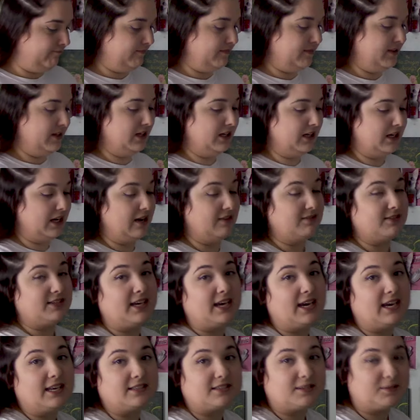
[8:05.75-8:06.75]
you're gonna have to
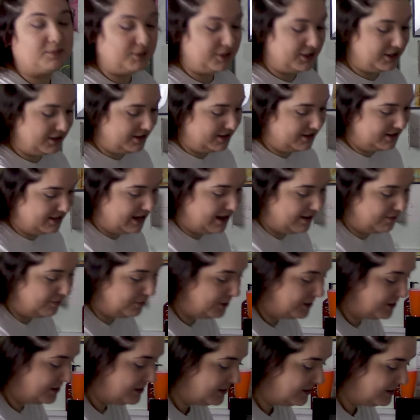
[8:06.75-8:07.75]
ask because that
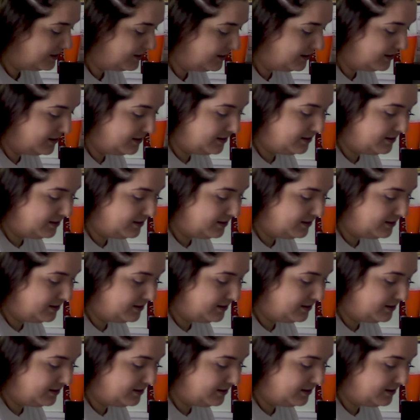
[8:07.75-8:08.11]
one is,